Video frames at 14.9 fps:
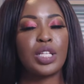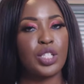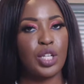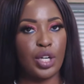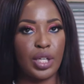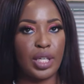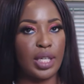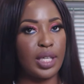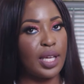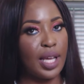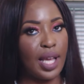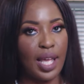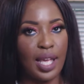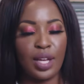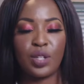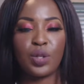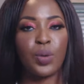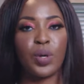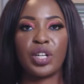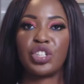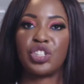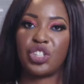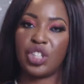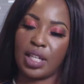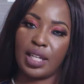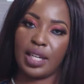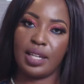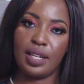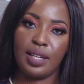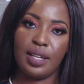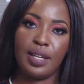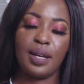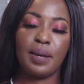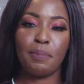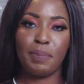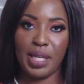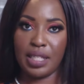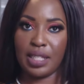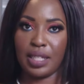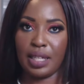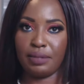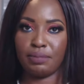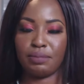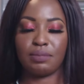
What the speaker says: turkey and or chicken pizza.